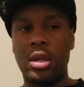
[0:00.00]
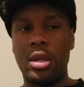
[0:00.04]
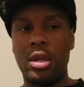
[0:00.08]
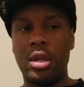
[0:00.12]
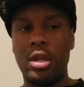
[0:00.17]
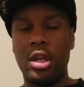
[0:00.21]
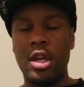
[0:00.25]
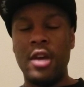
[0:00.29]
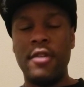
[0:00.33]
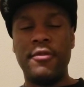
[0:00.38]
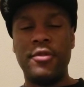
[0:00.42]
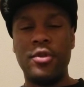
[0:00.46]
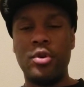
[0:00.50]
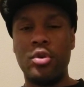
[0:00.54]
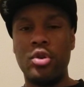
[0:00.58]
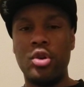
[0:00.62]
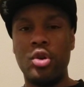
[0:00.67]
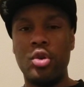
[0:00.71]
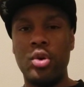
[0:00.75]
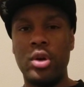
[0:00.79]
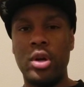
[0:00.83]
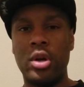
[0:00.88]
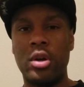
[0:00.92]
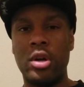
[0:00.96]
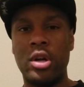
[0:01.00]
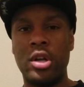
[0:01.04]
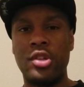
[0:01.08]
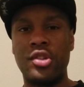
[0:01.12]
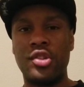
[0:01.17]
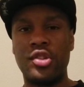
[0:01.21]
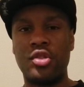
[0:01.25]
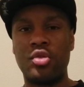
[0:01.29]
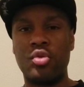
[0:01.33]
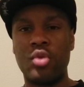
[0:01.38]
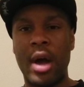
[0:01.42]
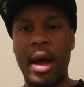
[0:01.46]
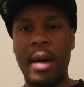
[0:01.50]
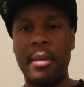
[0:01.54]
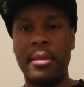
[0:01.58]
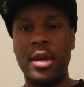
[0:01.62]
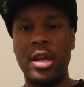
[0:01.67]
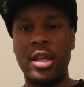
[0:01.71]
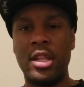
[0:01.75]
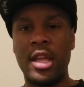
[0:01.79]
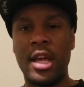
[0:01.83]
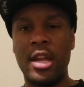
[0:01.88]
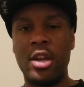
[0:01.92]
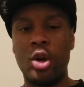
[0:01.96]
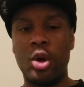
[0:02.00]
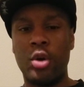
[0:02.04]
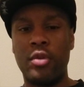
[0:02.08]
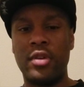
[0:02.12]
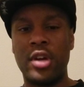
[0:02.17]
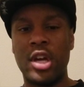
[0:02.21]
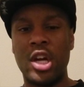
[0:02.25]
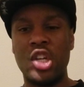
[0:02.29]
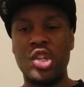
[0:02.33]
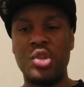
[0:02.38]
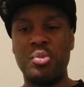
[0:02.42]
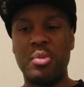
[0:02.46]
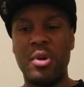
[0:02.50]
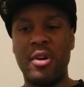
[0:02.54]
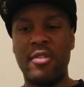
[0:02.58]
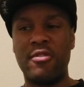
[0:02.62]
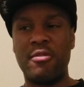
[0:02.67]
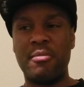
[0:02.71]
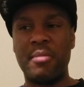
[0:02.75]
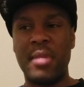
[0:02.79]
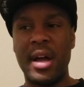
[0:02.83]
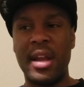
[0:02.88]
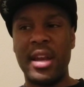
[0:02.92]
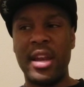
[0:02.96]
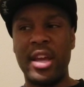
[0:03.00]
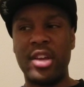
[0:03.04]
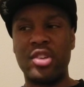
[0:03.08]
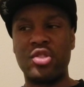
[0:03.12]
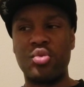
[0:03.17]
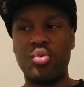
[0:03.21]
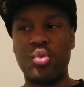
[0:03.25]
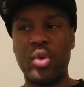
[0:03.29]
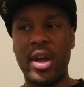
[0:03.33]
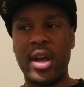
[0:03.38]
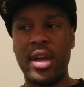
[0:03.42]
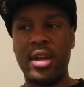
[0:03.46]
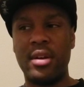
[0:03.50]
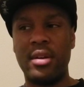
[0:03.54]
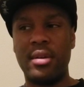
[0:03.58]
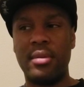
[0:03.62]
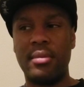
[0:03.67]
If you're new here, hit subscribe and hit that notification bell for my next rant.